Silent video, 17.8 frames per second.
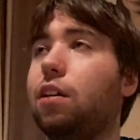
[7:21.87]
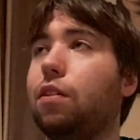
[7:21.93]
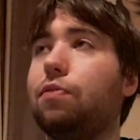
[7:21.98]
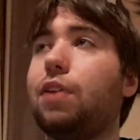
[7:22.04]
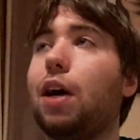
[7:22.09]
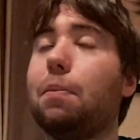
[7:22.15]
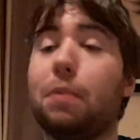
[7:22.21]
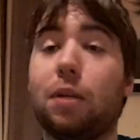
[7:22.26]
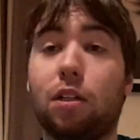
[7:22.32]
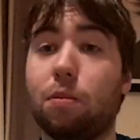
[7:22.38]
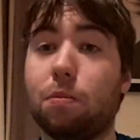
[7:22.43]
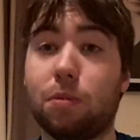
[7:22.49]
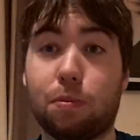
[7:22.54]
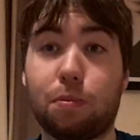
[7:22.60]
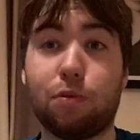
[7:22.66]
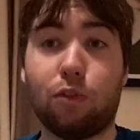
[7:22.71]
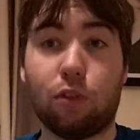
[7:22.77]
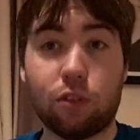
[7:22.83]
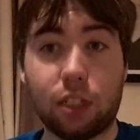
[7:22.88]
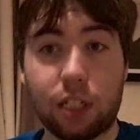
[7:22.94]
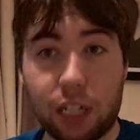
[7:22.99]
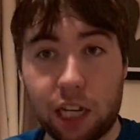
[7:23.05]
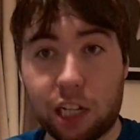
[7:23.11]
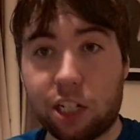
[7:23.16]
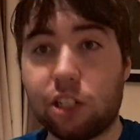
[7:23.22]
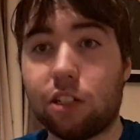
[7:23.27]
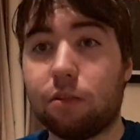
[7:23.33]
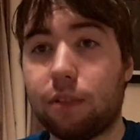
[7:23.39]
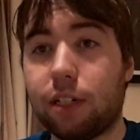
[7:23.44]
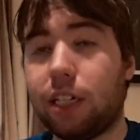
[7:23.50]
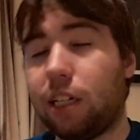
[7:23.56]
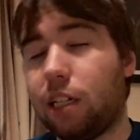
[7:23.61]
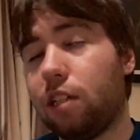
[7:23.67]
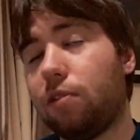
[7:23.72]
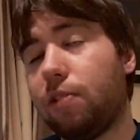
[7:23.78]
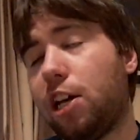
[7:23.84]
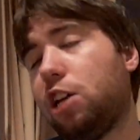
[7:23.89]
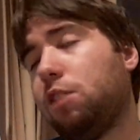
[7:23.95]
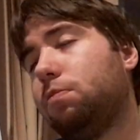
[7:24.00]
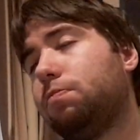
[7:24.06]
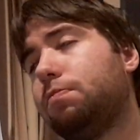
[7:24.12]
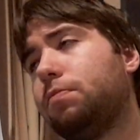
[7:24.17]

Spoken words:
your family comes before the nation, really, in a way.